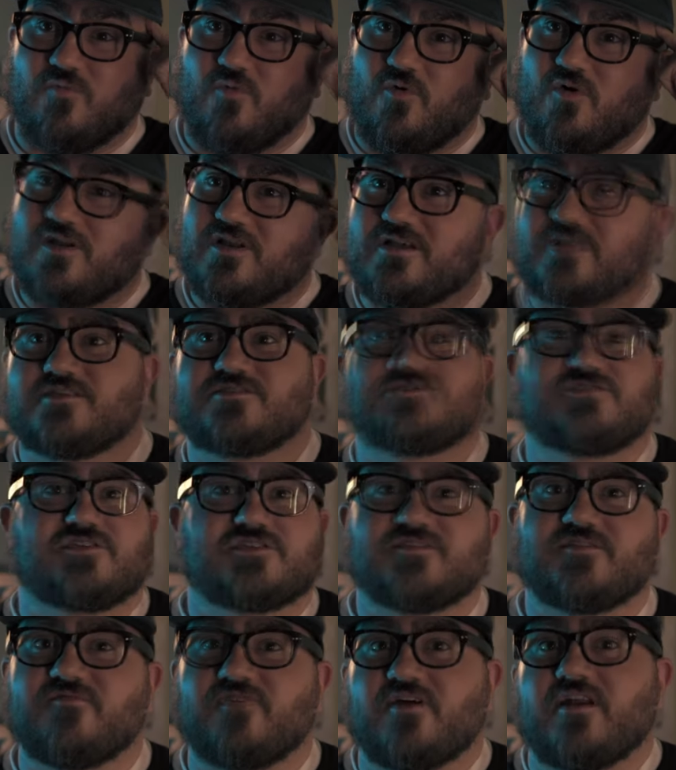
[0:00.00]
one, it's
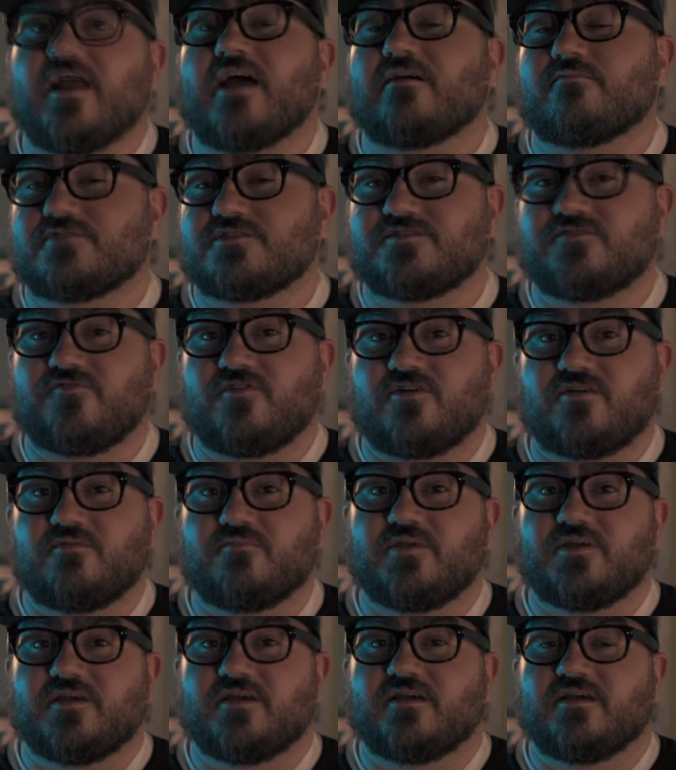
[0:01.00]
just a fun atmosphere to
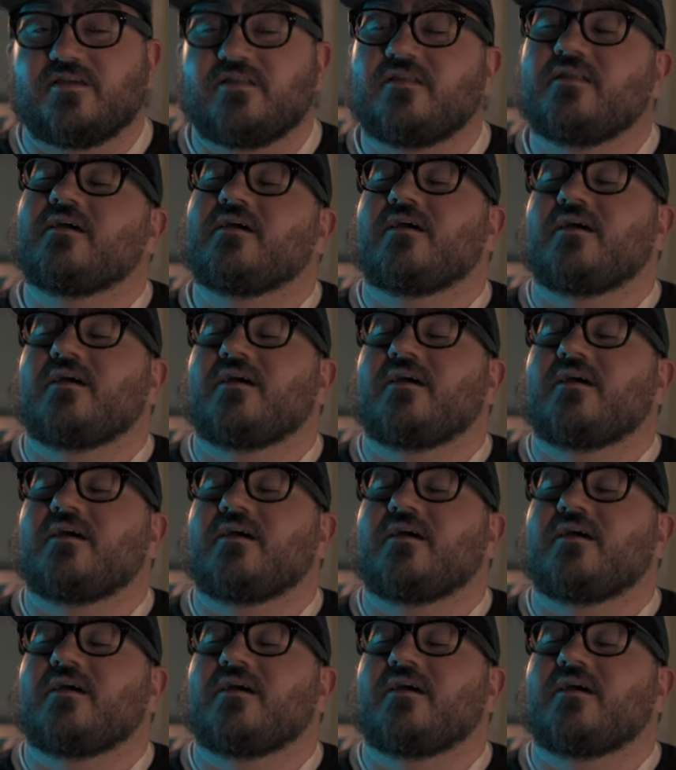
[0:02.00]
be in